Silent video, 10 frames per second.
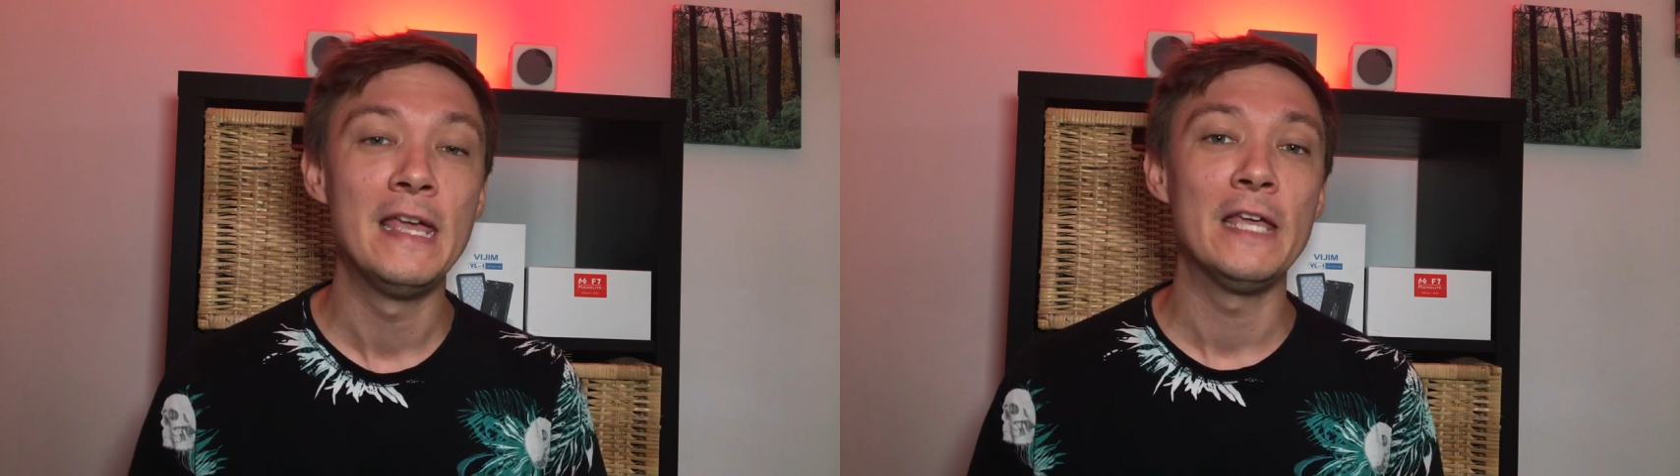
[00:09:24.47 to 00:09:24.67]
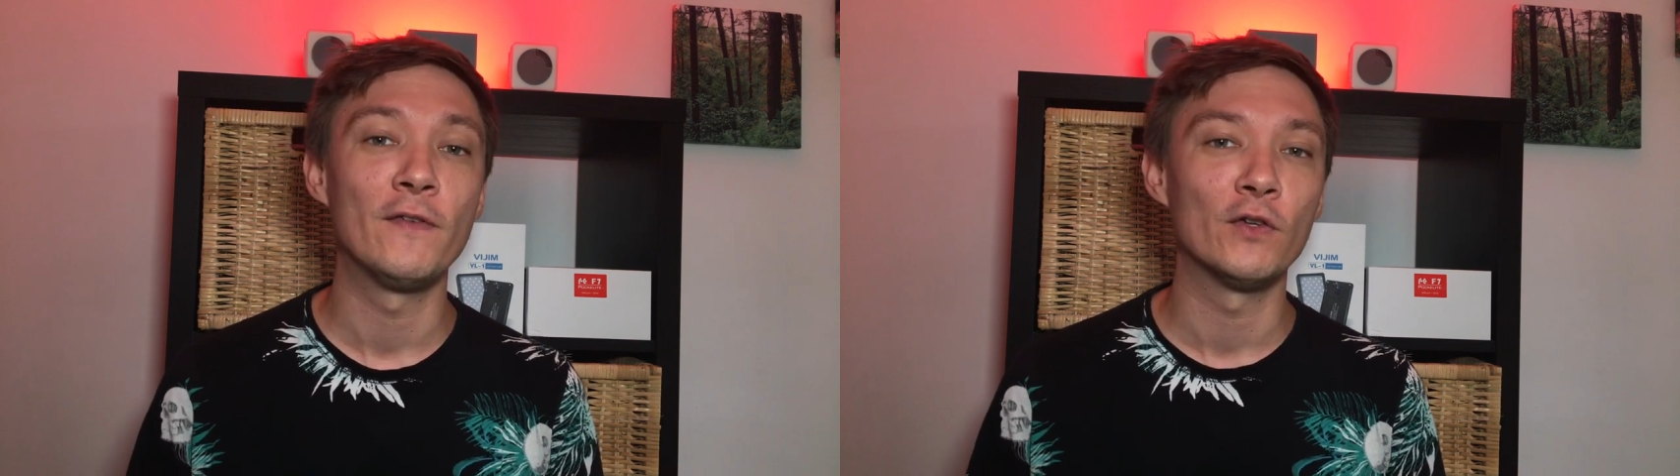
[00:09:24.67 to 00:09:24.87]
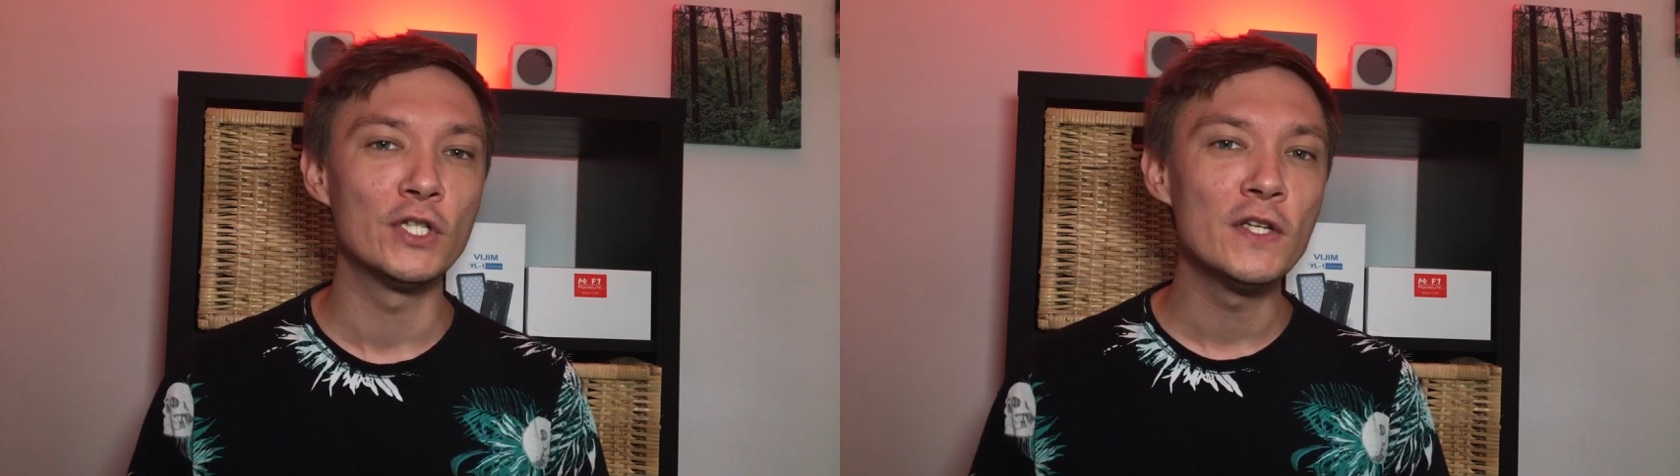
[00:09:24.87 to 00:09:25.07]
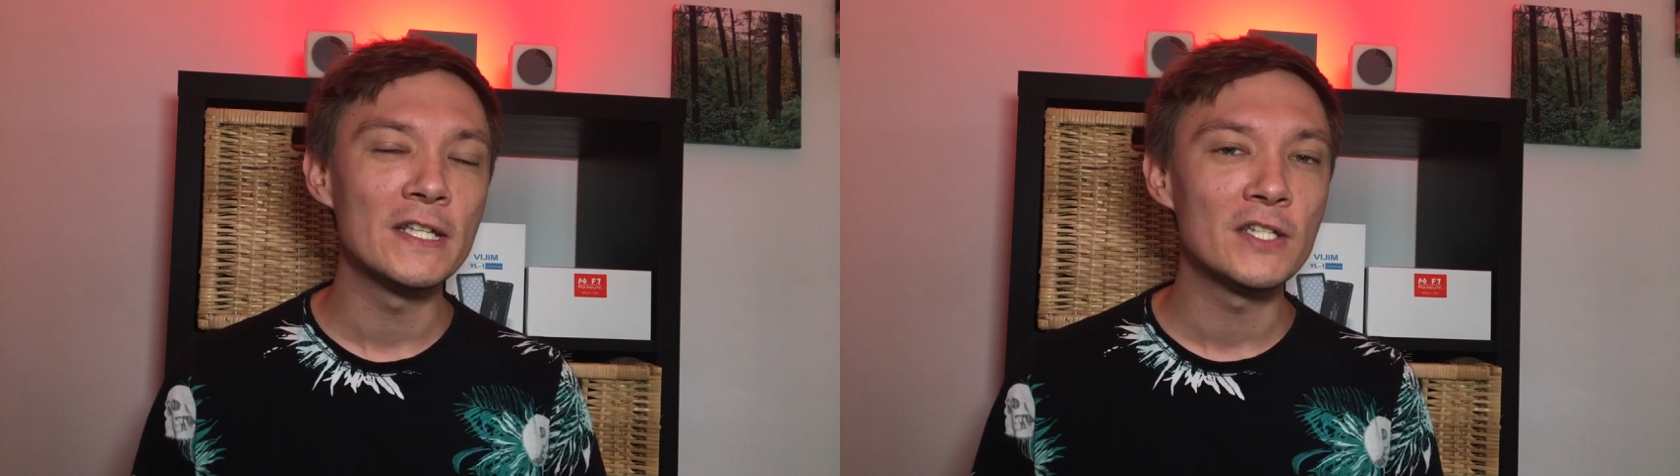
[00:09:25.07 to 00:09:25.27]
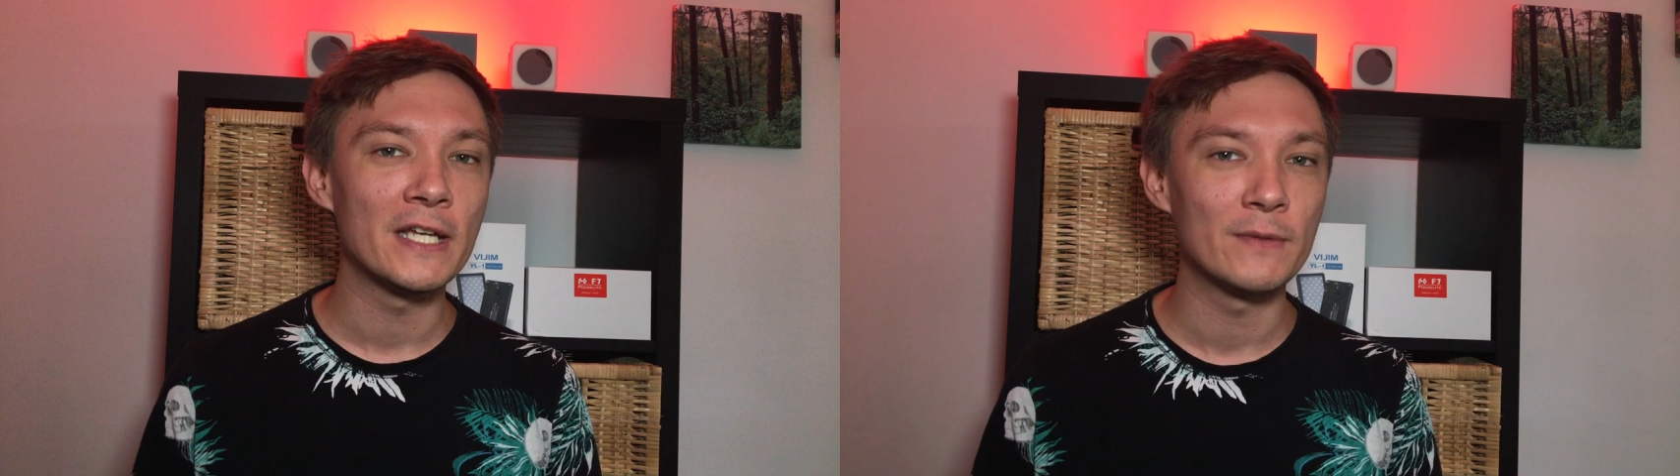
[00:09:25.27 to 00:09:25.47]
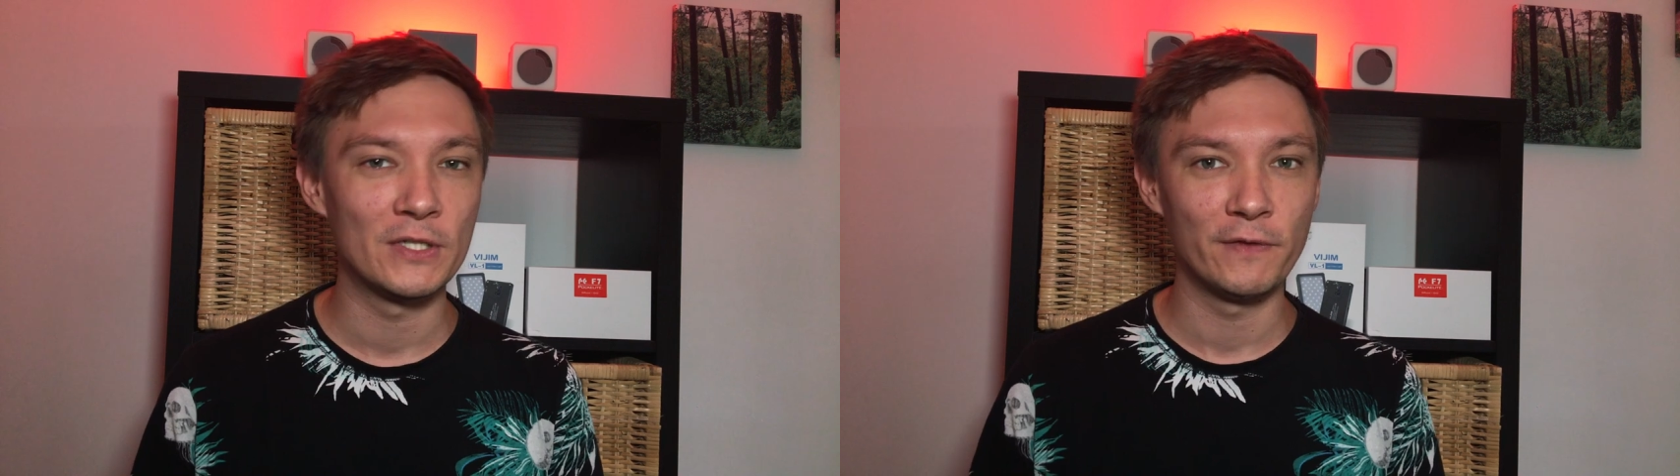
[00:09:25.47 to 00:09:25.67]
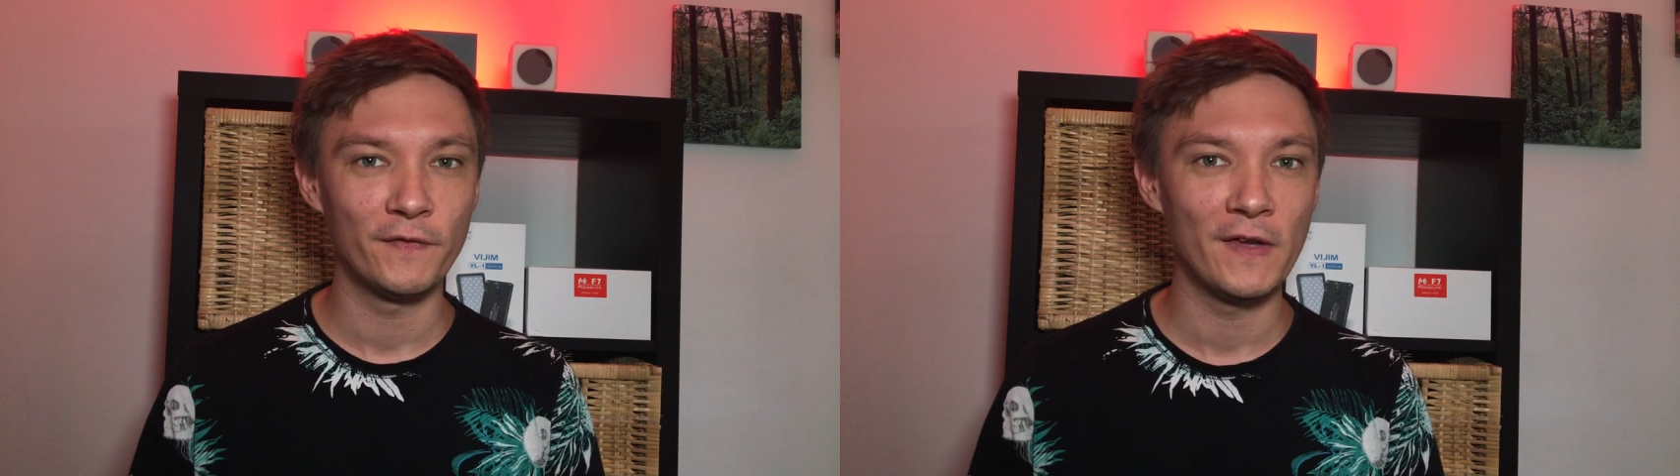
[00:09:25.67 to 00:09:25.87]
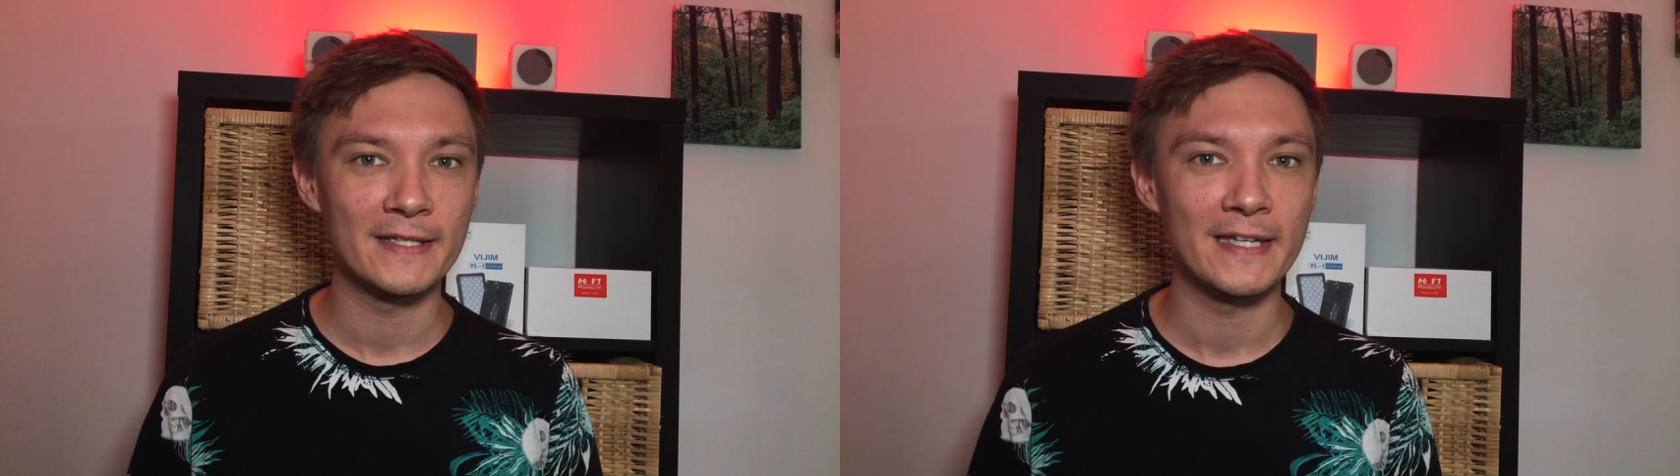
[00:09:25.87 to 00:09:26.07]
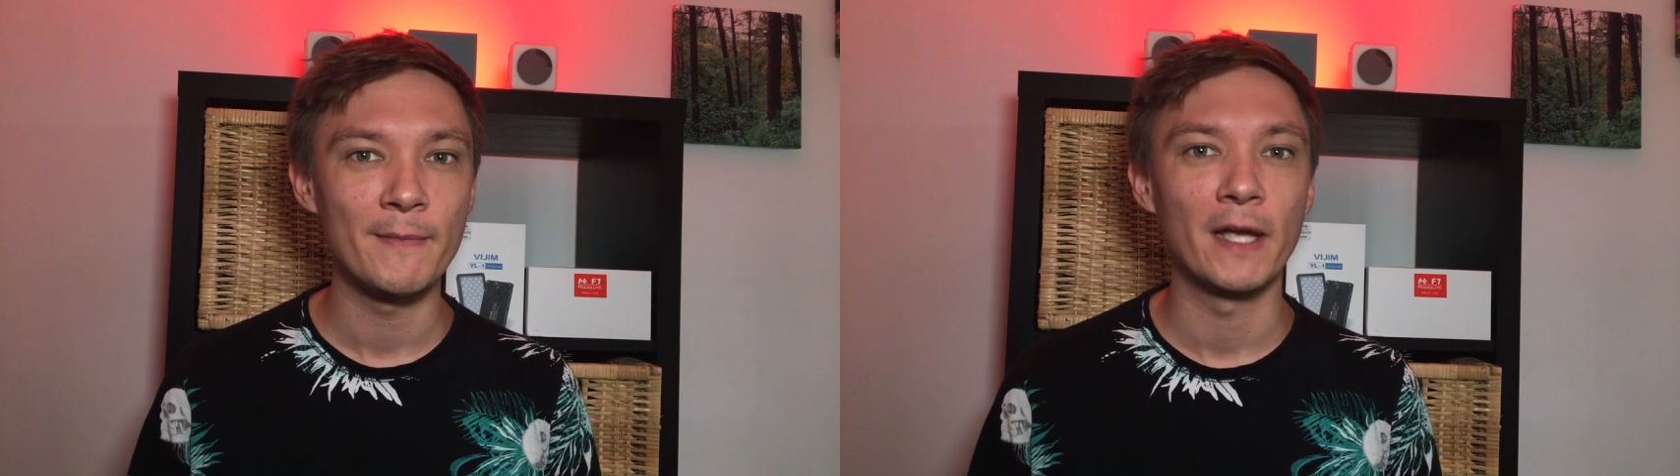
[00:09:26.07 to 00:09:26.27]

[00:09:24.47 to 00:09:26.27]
If you're new to this channel, this is your first time,